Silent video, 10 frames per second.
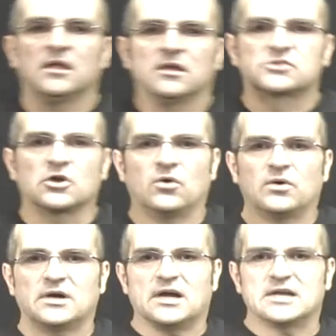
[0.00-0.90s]

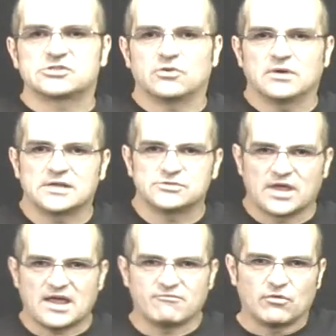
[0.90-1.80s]
So as long as you
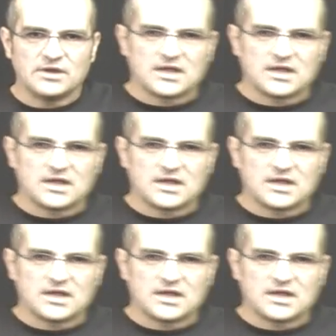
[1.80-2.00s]
have only